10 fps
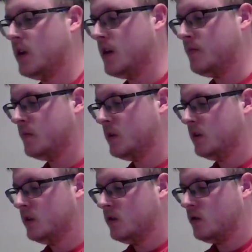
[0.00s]
Okay,
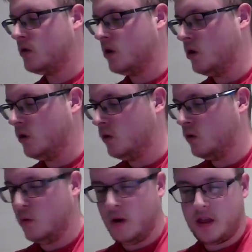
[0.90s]

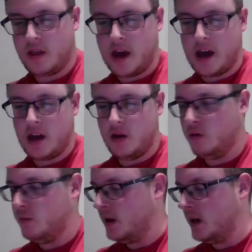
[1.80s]
so with that, it
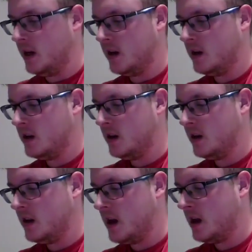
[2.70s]
would be
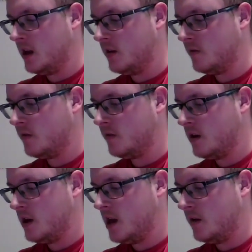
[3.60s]
negative
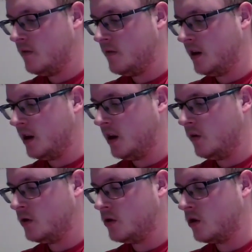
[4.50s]

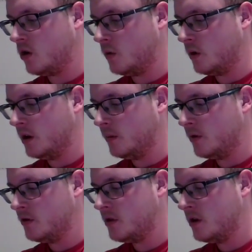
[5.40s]
infinity, which is all real
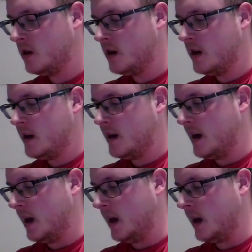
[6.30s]
numbers,
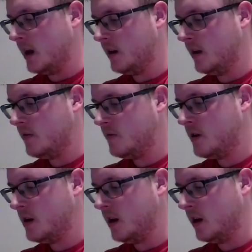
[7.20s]
and
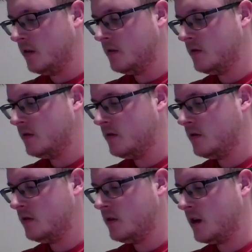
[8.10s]
infinity.
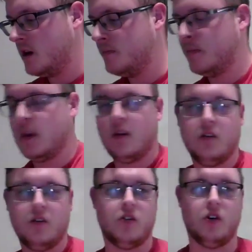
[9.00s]
Okay,
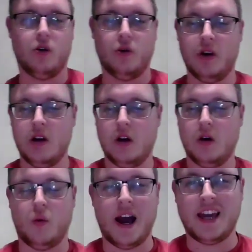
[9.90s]
so
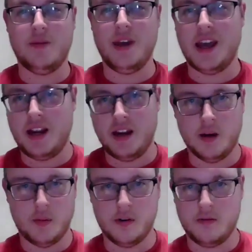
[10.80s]
y can be any
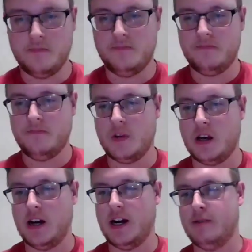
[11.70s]
number
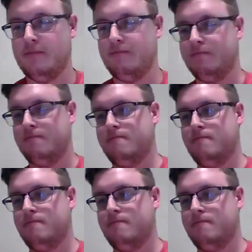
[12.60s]
um,